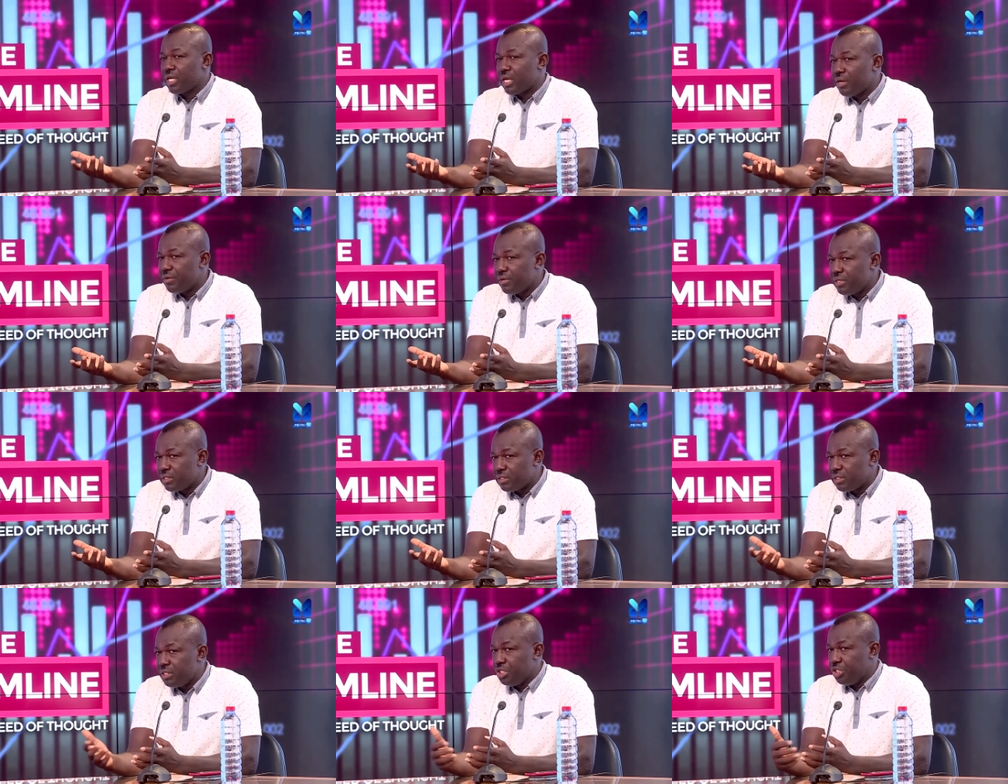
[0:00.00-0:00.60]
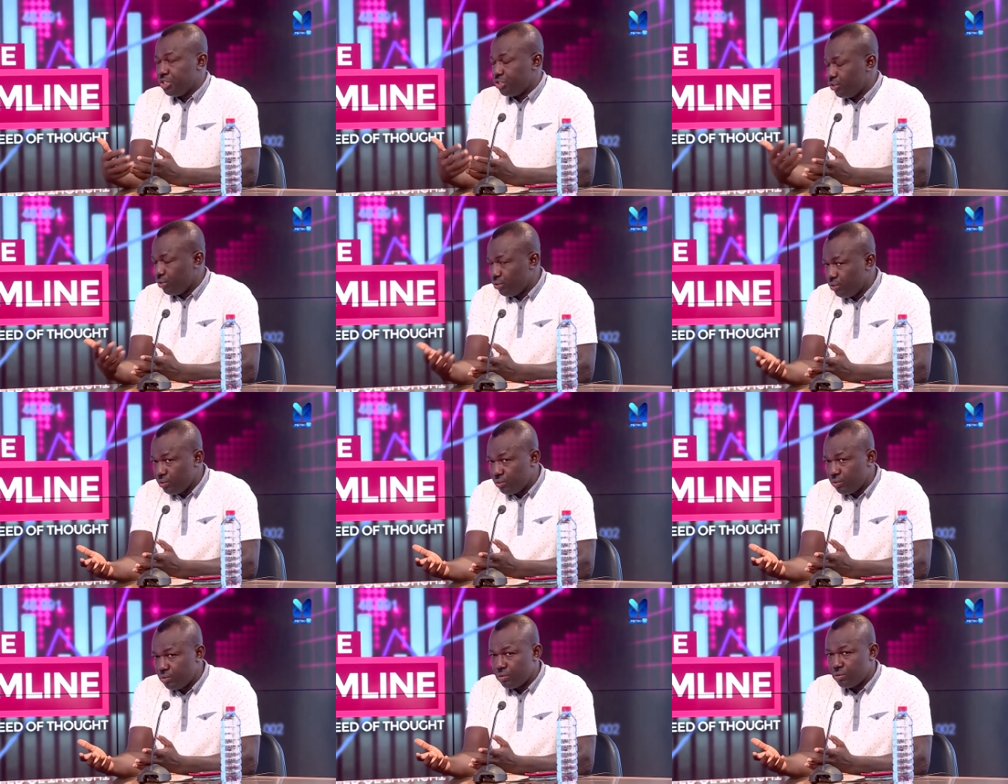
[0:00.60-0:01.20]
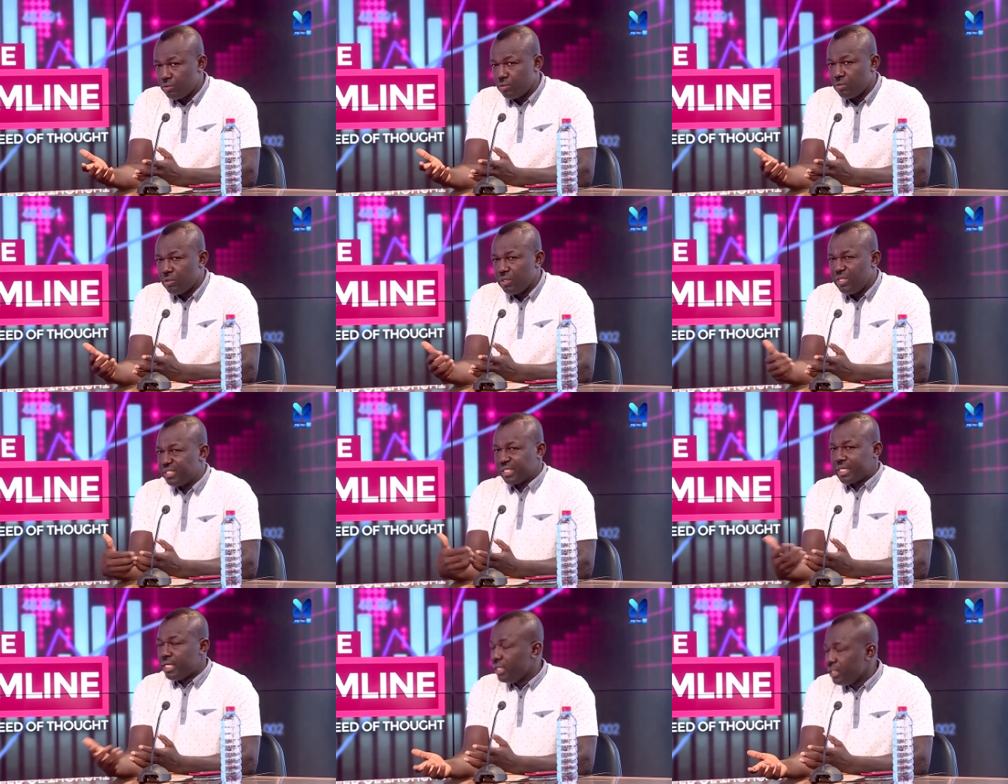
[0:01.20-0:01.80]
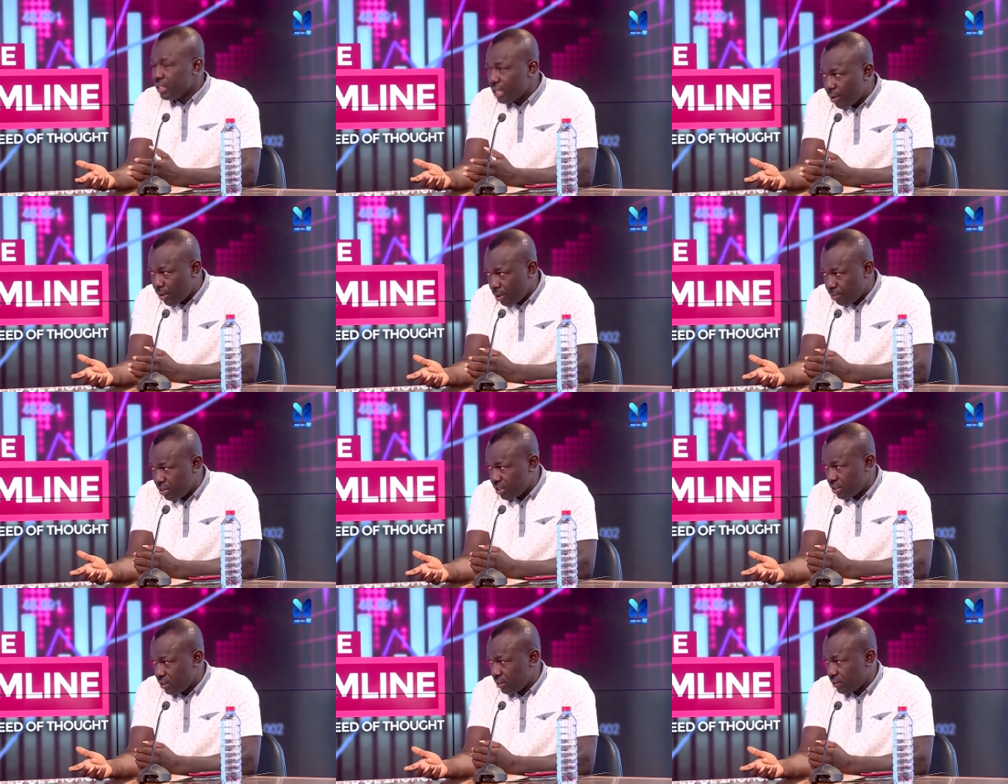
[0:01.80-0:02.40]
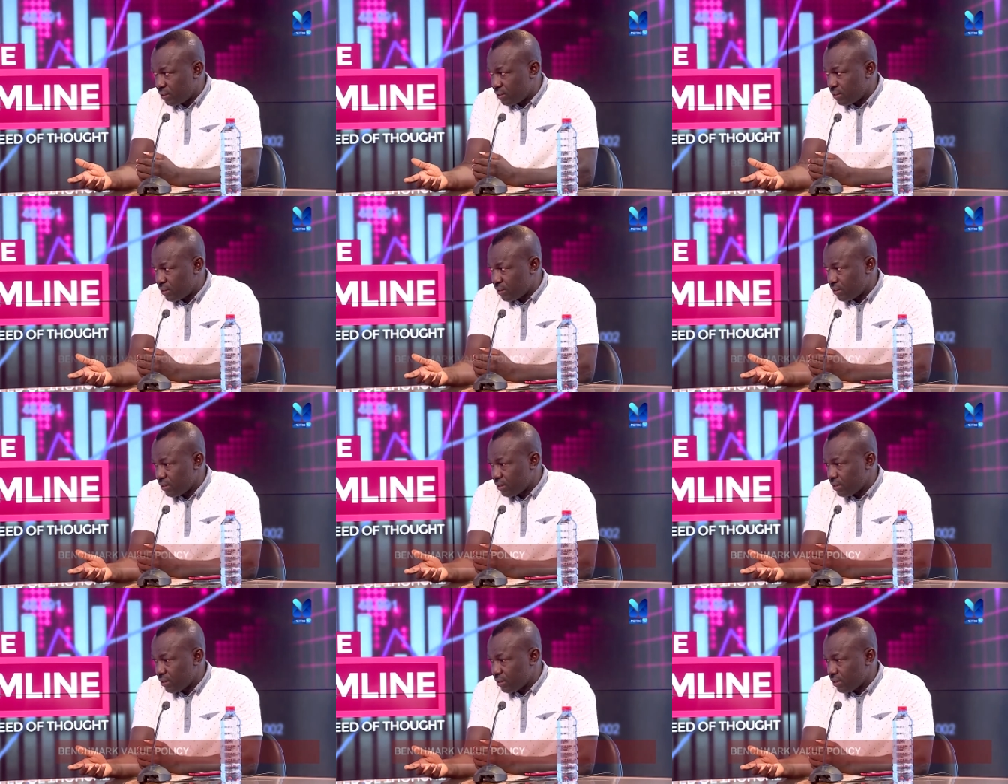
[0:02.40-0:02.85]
currency issue mm -hmm. is killing our business. Mm -hmm.